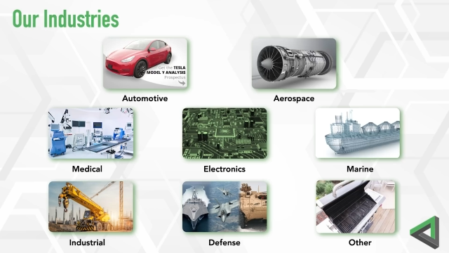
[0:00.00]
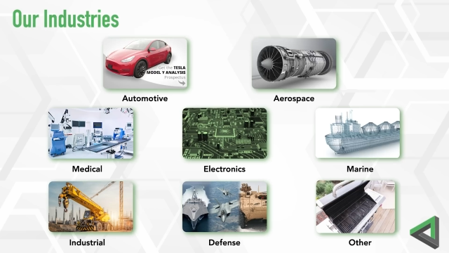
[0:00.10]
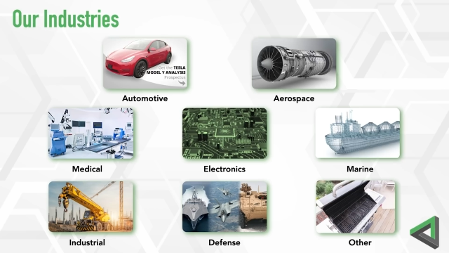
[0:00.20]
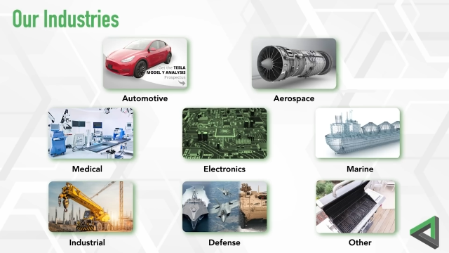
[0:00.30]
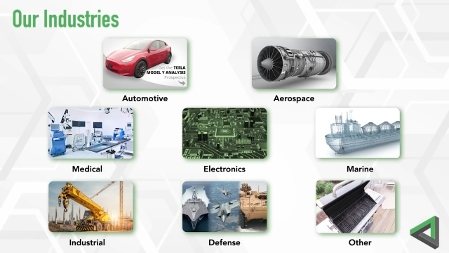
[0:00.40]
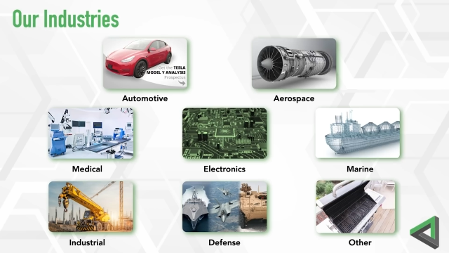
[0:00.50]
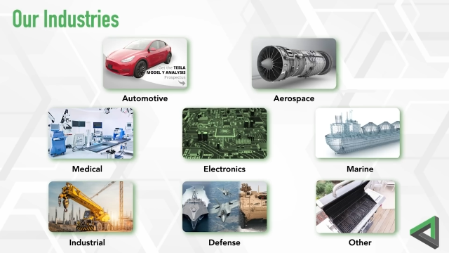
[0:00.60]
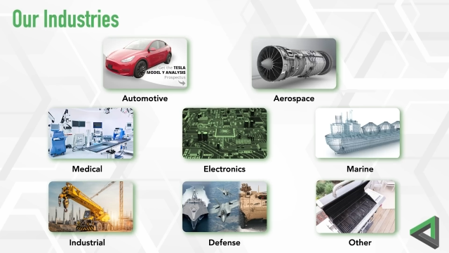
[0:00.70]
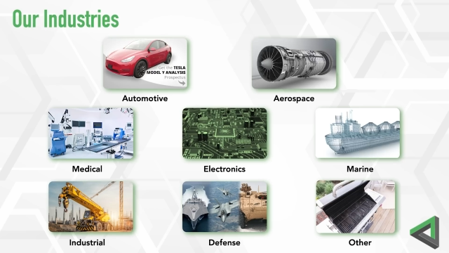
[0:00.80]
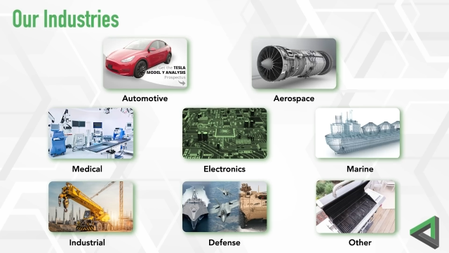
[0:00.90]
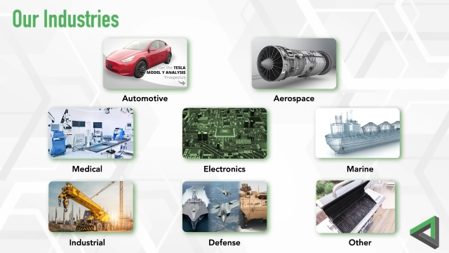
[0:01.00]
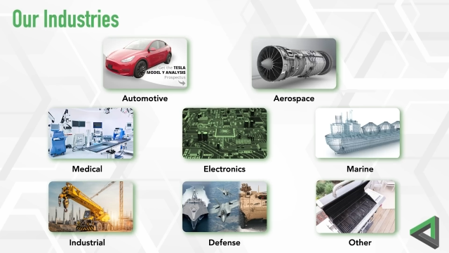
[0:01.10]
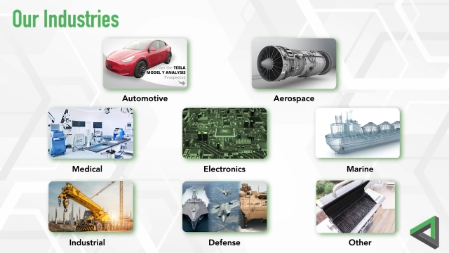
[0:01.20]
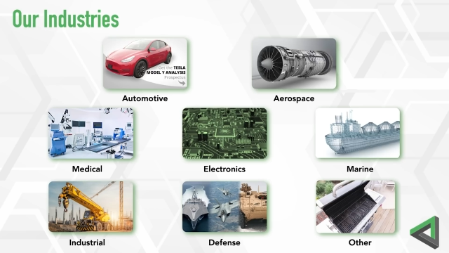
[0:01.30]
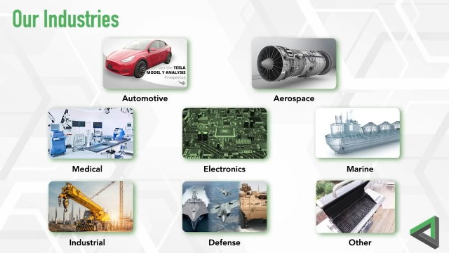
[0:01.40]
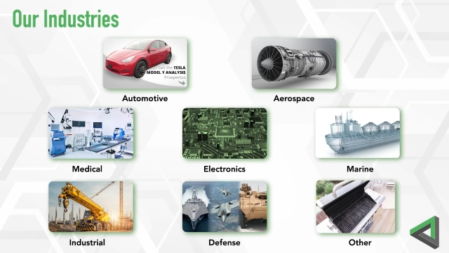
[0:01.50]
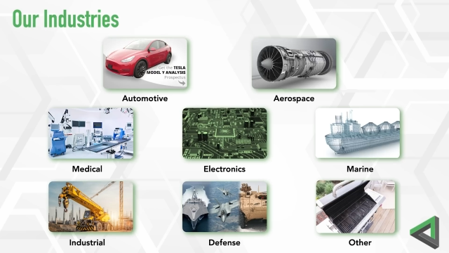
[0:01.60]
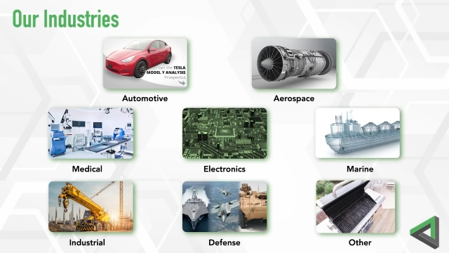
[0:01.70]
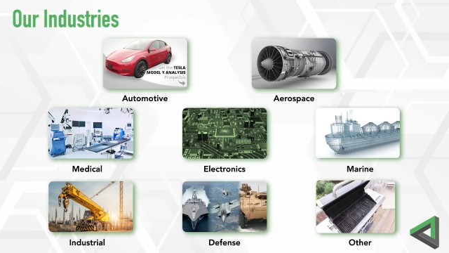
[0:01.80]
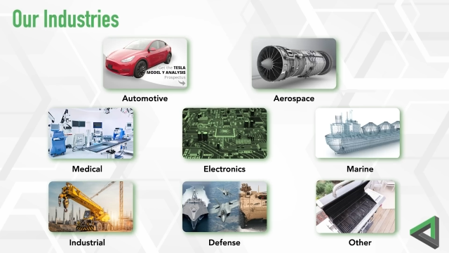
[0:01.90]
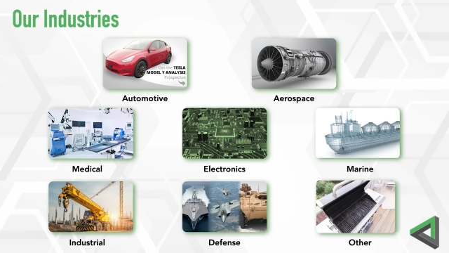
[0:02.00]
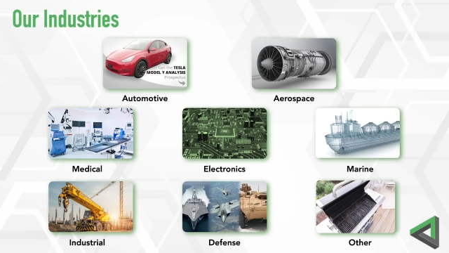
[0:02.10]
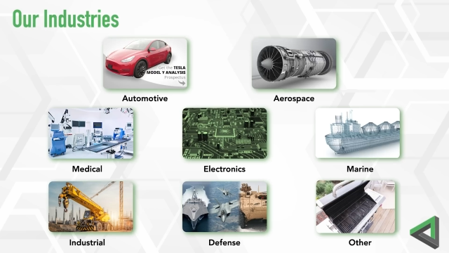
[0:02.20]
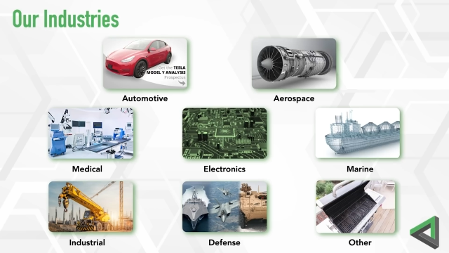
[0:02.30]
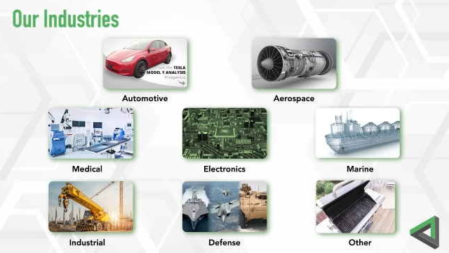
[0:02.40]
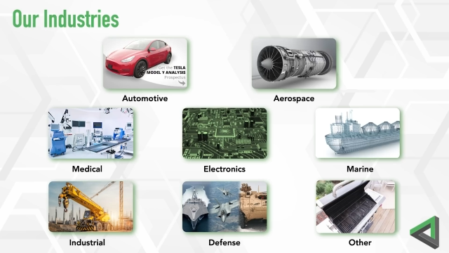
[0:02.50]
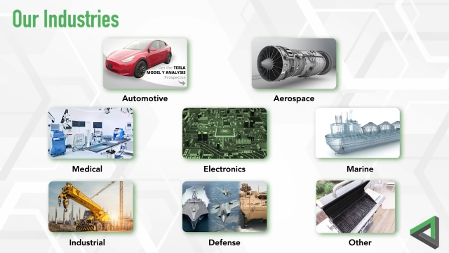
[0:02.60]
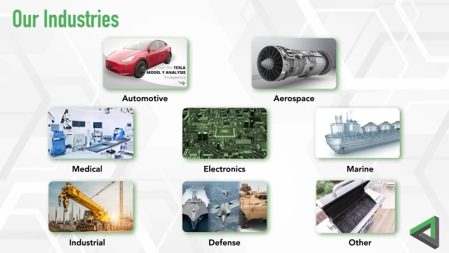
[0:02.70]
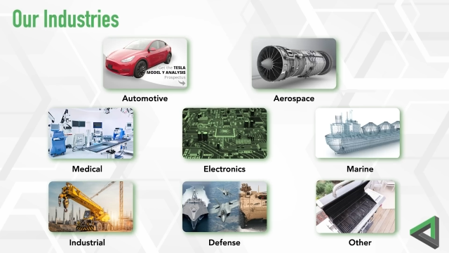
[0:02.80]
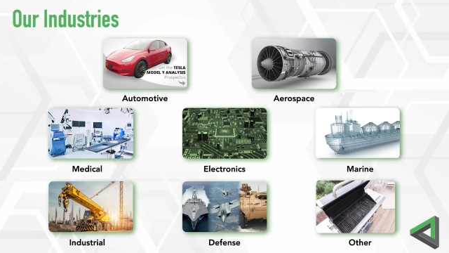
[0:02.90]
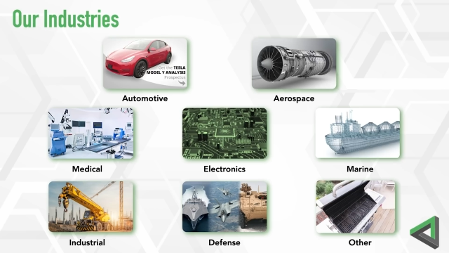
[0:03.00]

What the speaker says: Nobody's mouth can be seen.